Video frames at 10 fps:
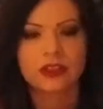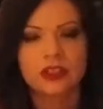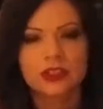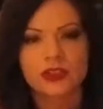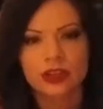
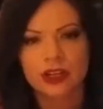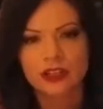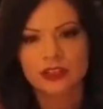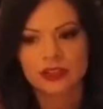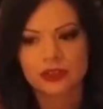trying
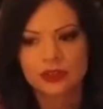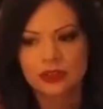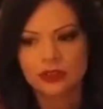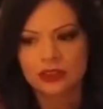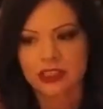
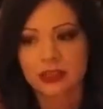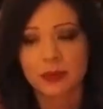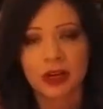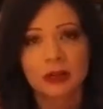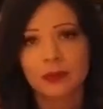to keep
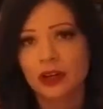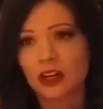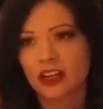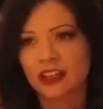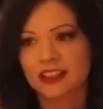up
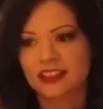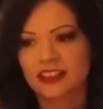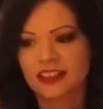on